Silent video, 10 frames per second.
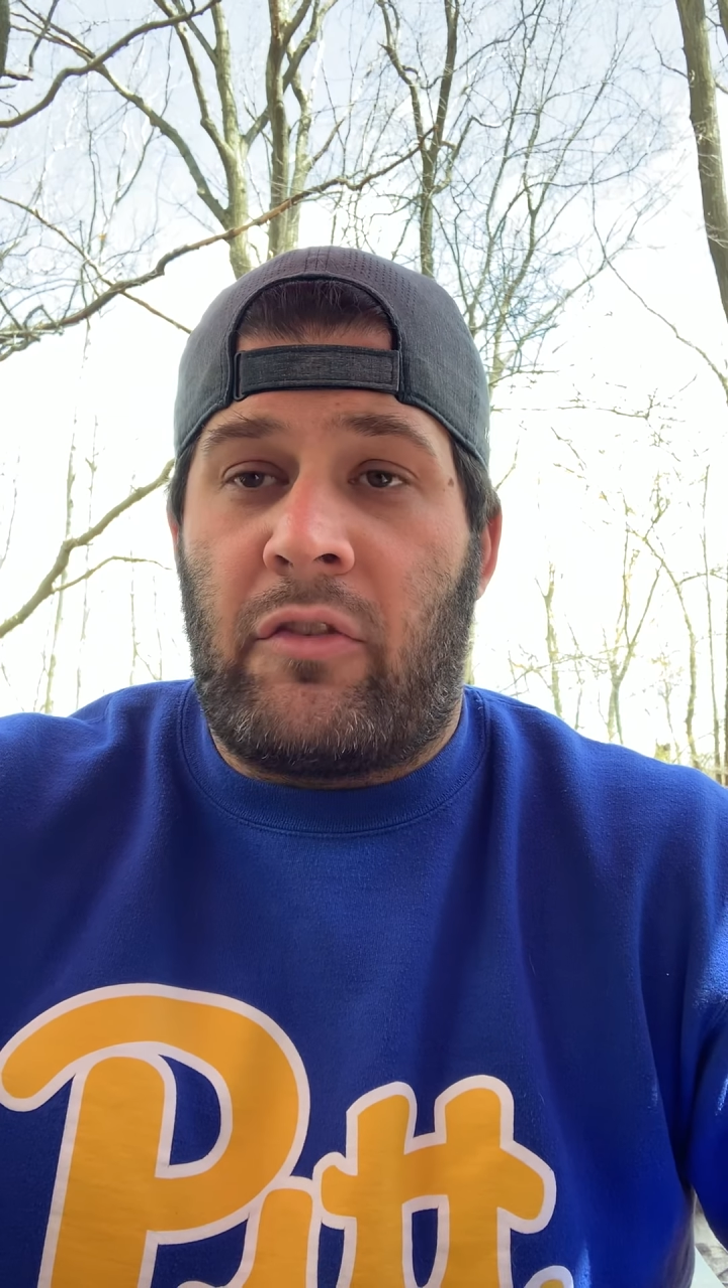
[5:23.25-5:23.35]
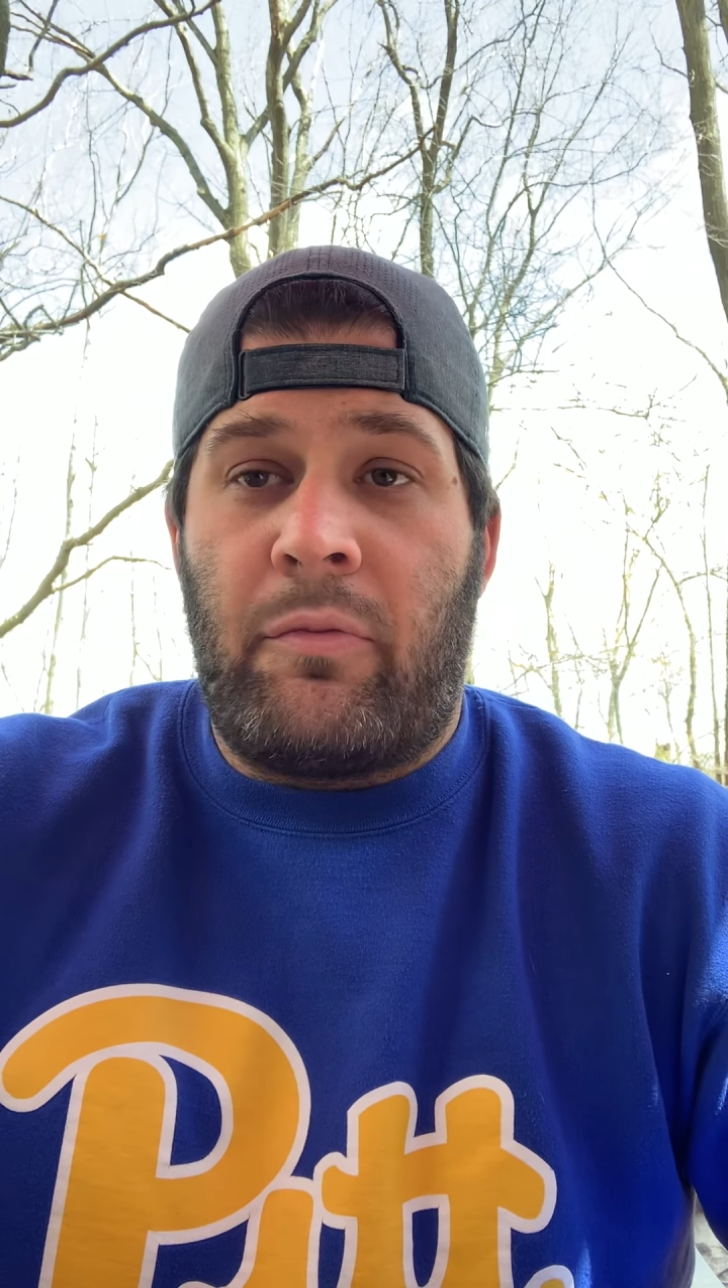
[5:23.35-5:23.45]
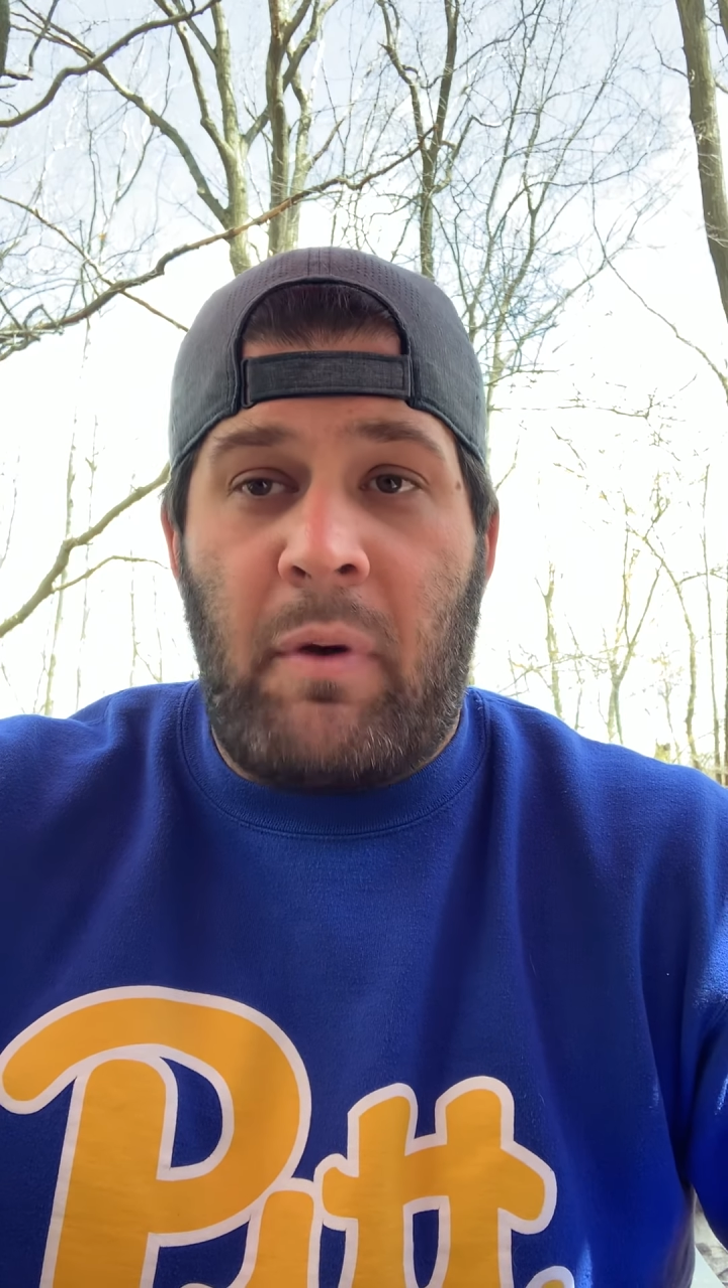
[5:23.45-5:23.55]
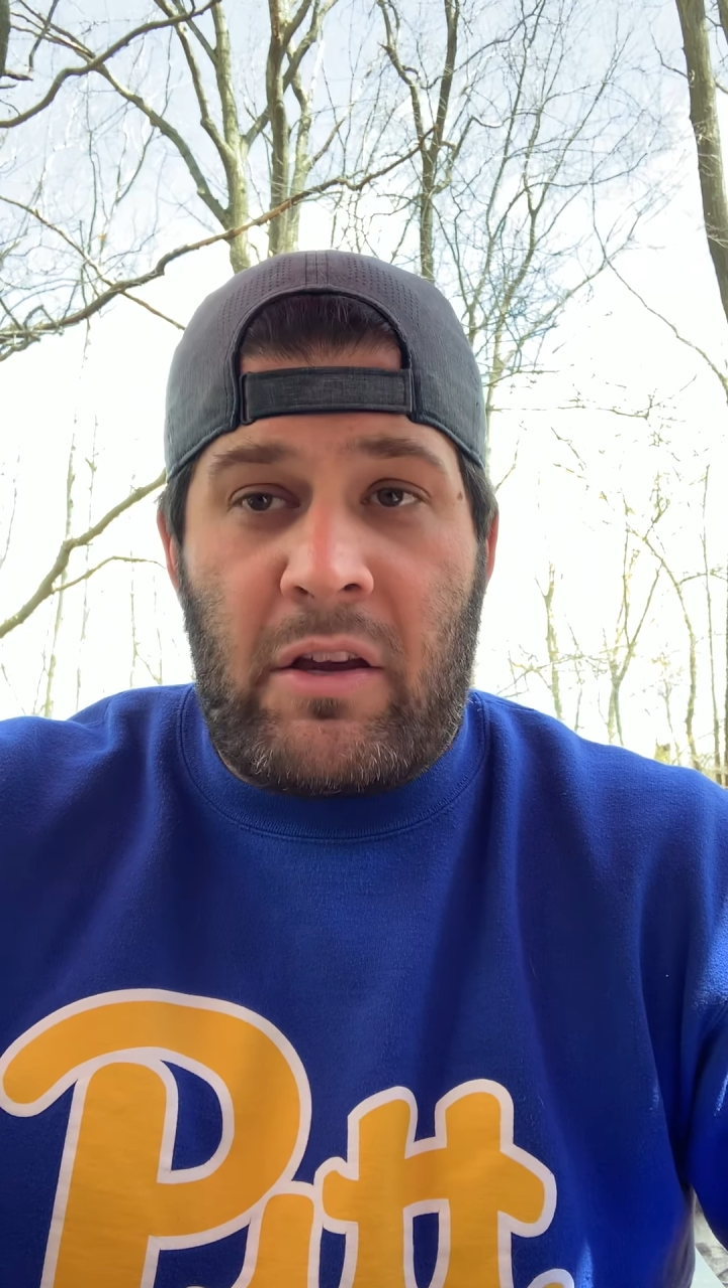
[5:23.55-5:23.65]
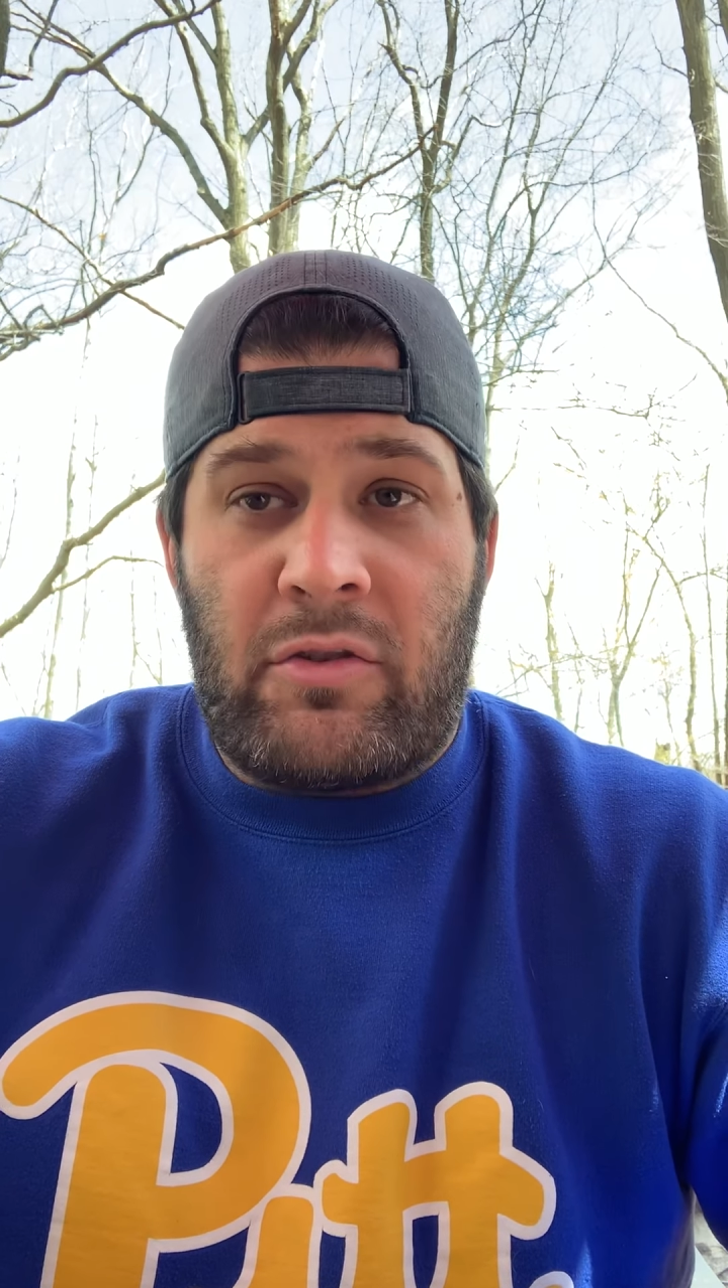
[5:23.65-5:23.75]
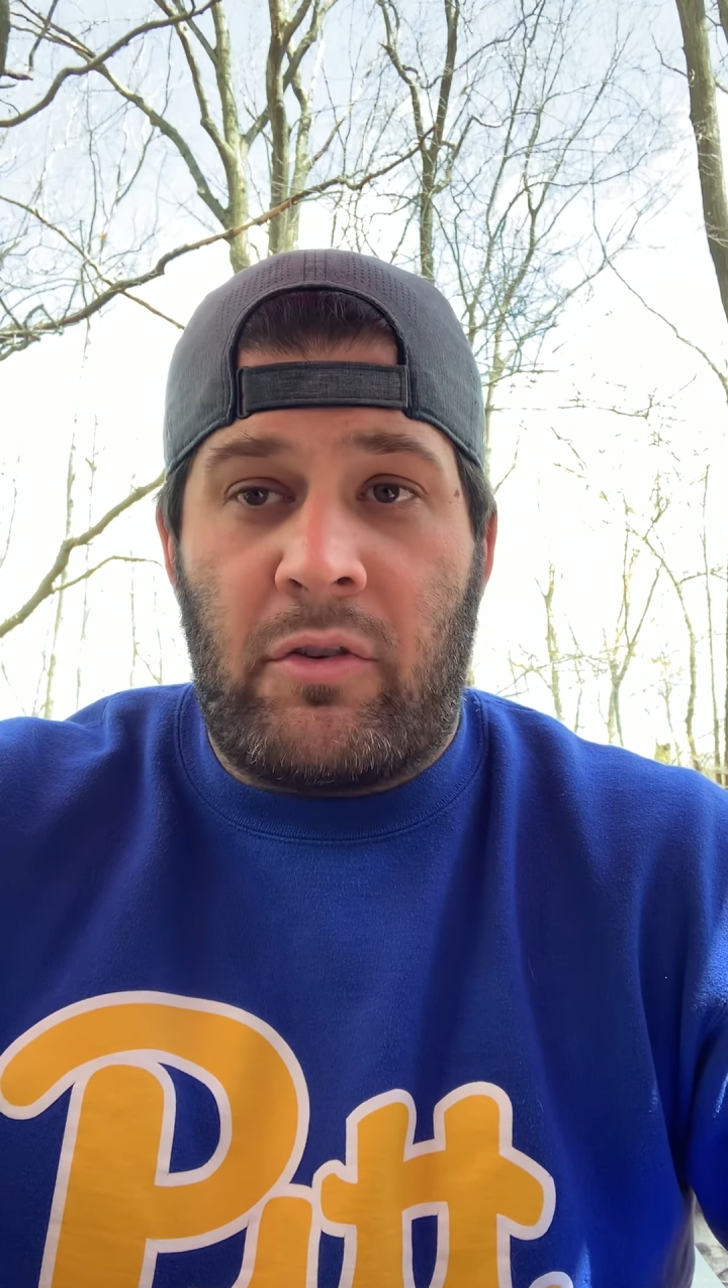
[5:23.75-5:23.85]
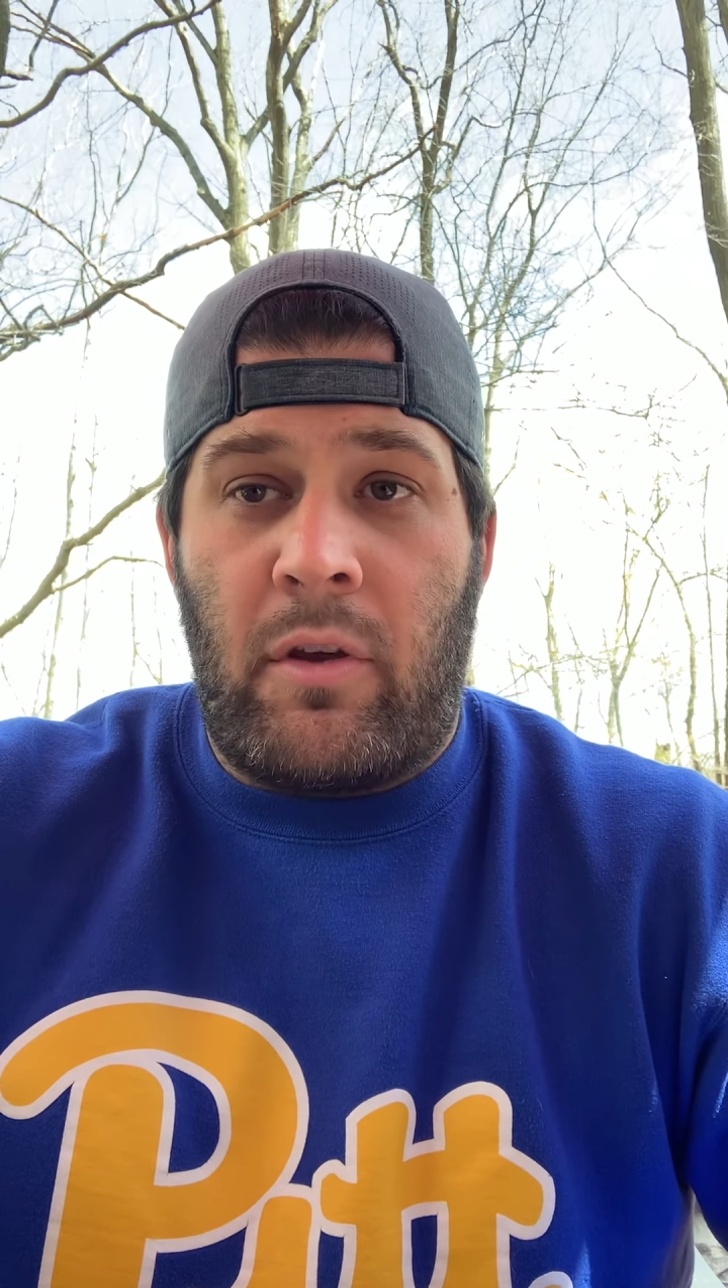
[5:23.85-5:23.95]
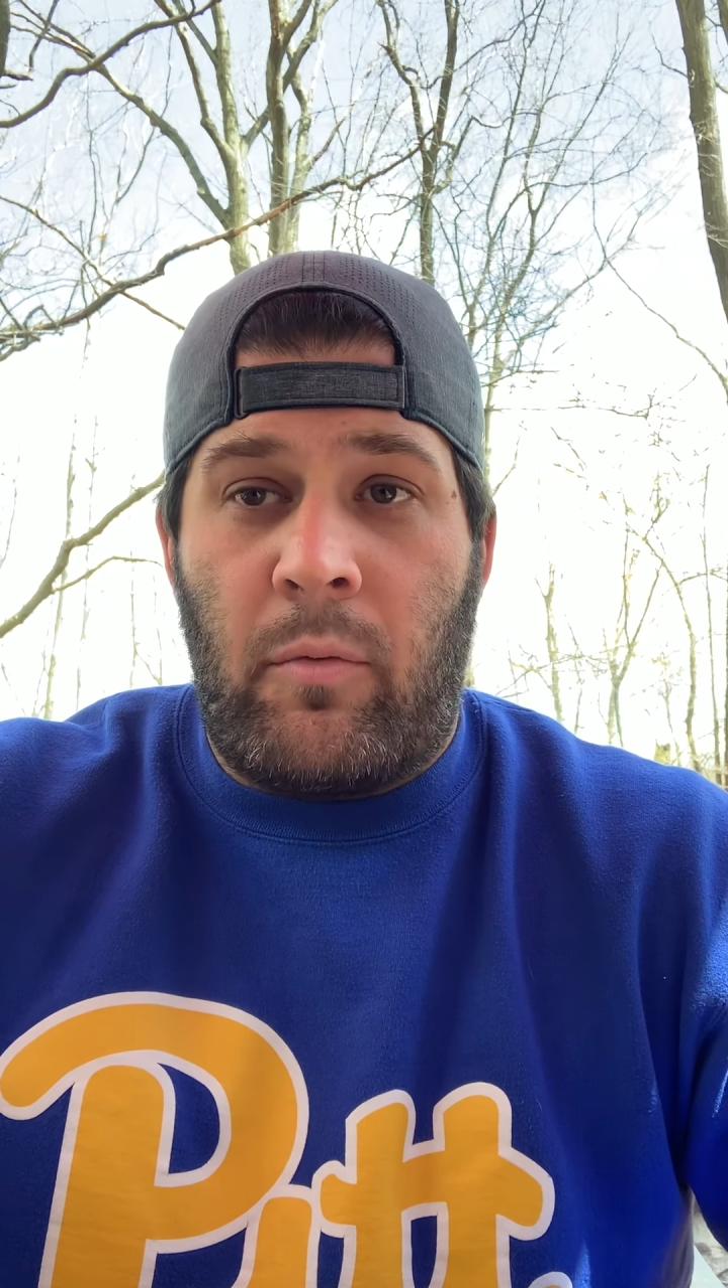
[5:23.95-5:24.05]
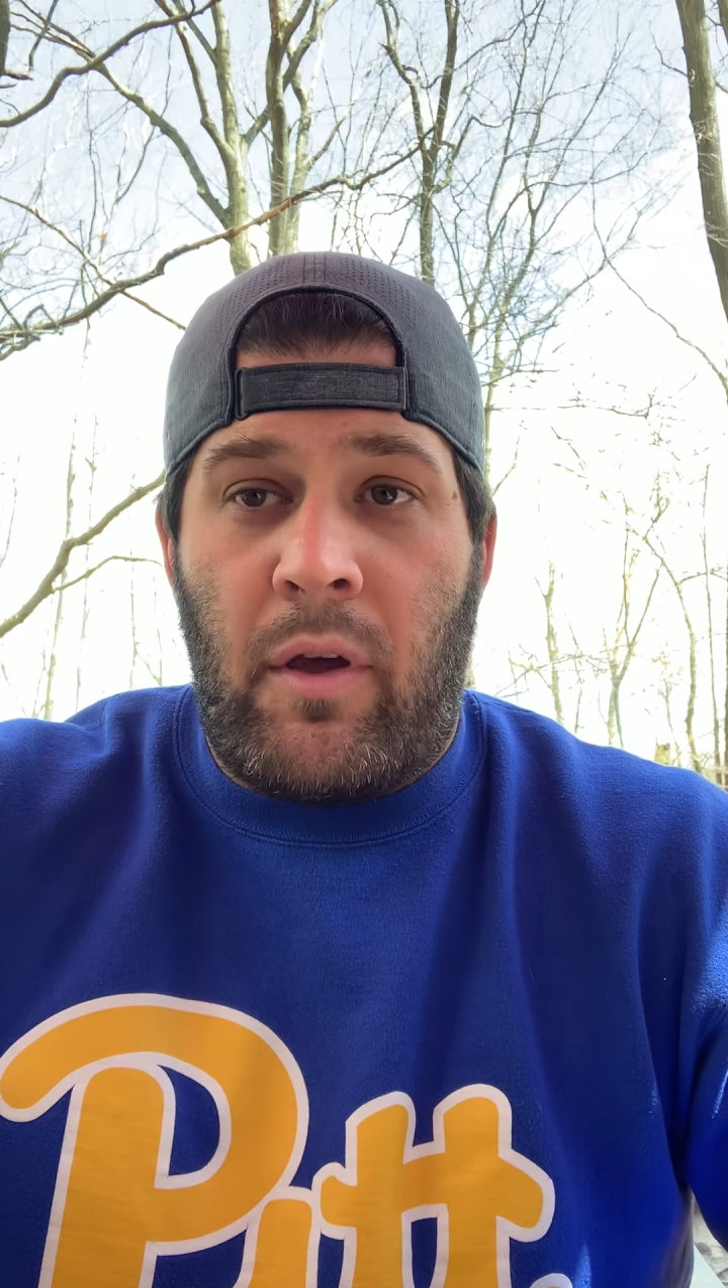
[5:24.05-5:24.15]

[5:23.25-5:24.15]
especially